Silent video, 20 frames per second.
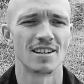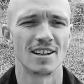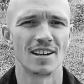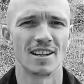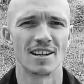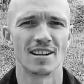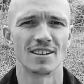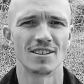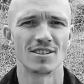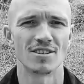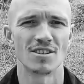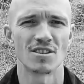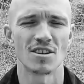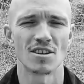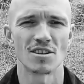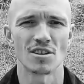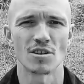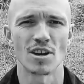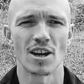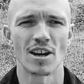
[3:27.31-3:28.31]
And she
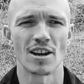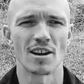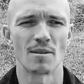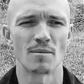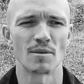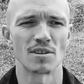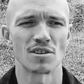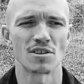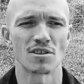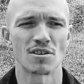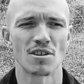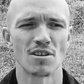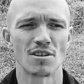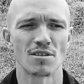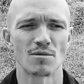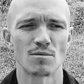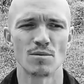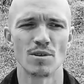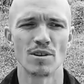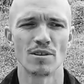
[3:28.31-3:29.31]
says, "Okay, I'm going to
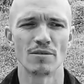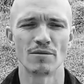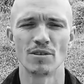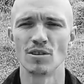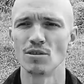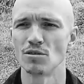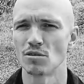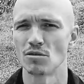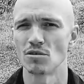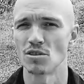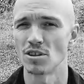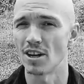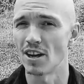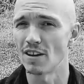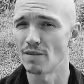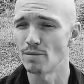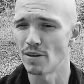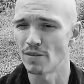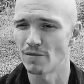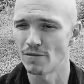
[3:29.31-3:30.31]
start with you." So she
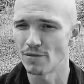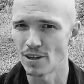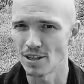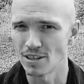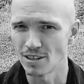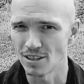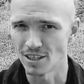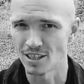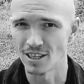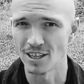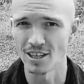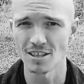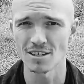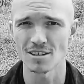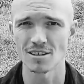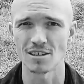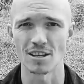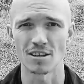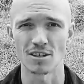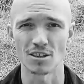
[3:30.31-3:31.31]
gave my friend a
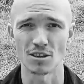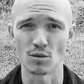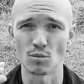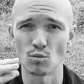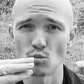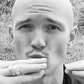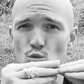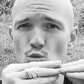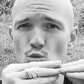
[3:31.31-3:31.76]
kiss, like a,